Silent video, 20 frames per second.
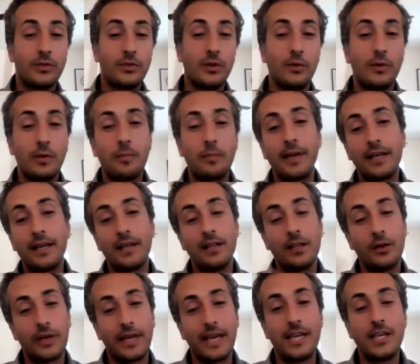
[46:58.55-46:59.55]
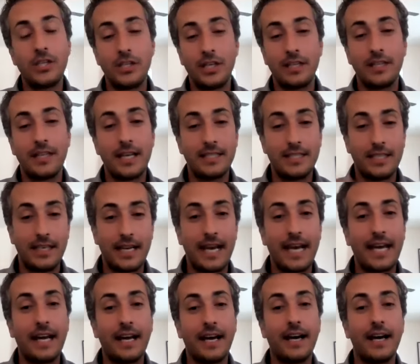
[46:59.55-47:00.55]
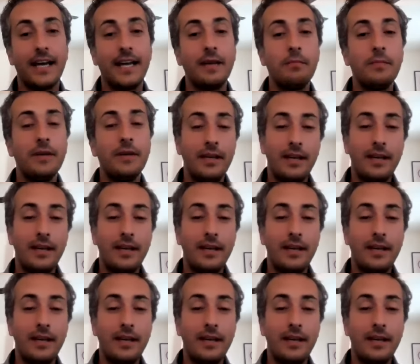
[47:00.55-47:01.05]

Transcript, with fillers: So we'll pick a location that's in Anaheim